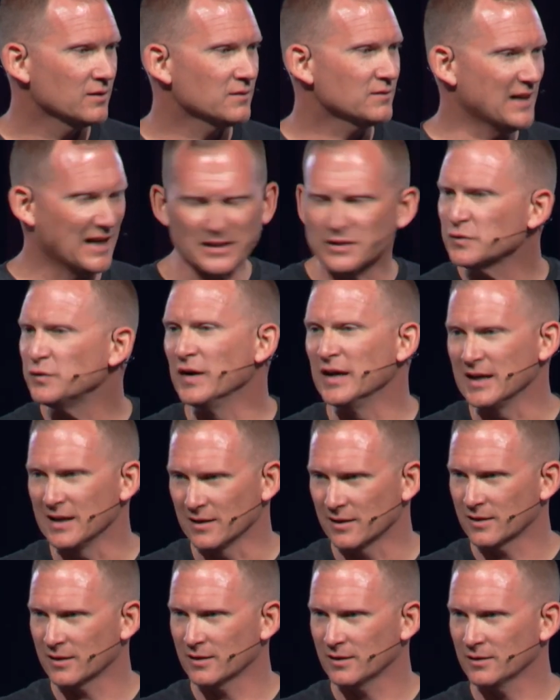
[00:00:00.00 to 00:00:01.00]
That's
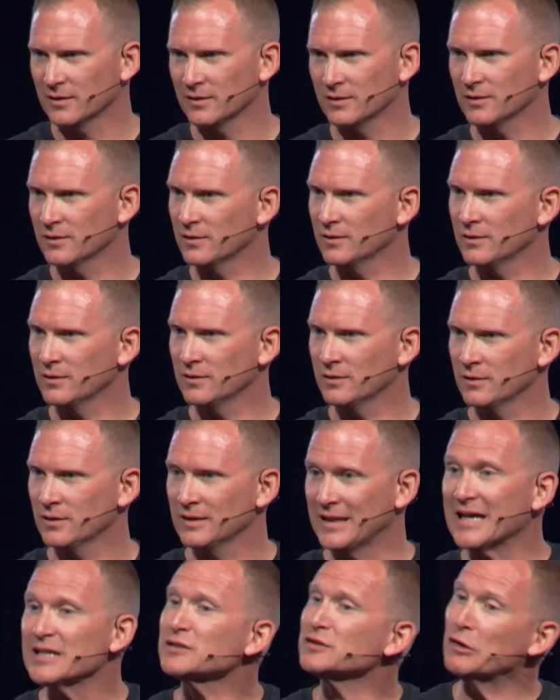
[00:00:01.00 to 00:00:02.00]
faith.
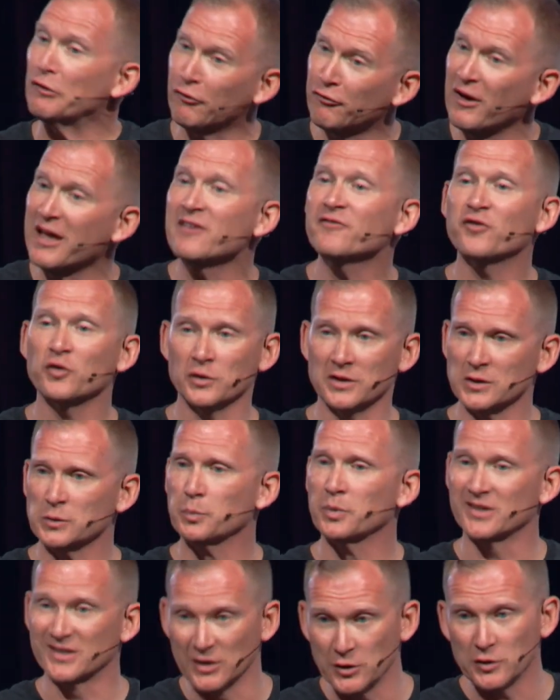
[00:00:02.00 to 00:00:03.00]
That's the faithfulness
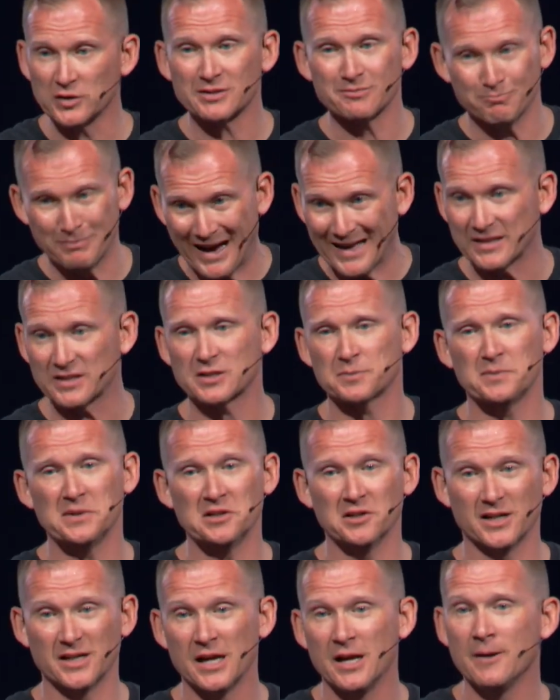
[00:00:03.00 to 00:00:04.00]
produced by the
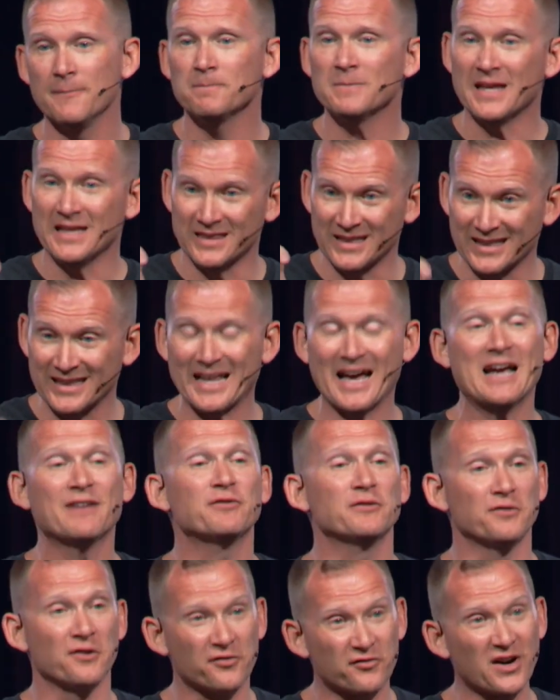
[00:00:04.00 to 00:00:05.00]
Spirit in the life
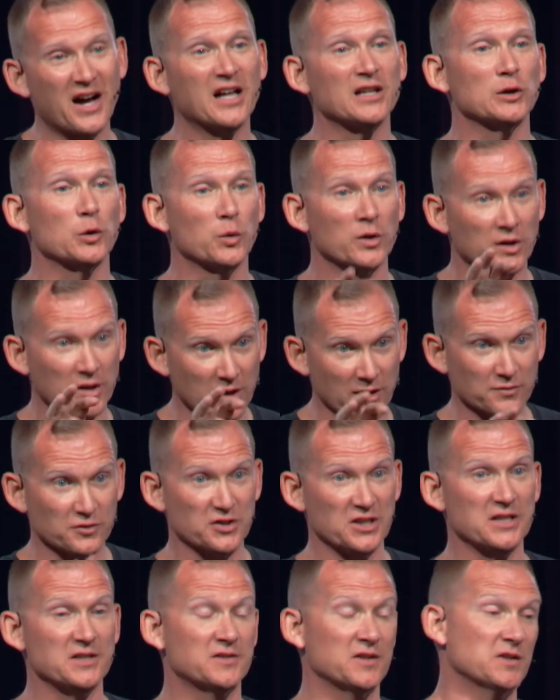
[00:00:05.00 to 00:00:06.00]
of a follower of
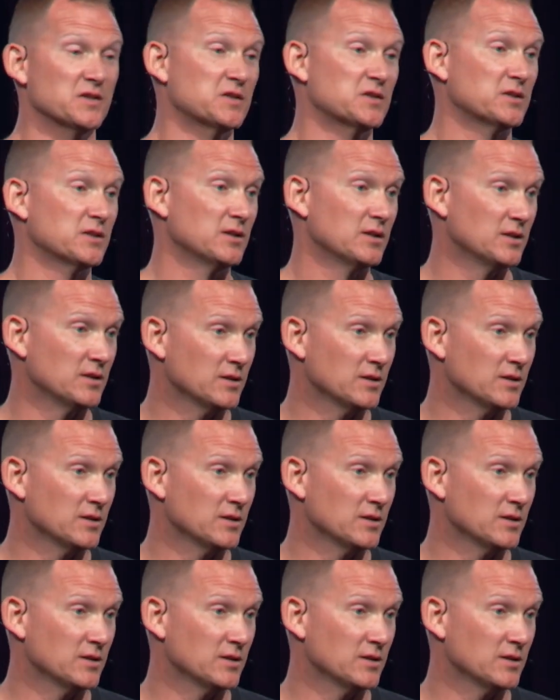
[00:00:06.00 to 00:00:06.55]
Jesus.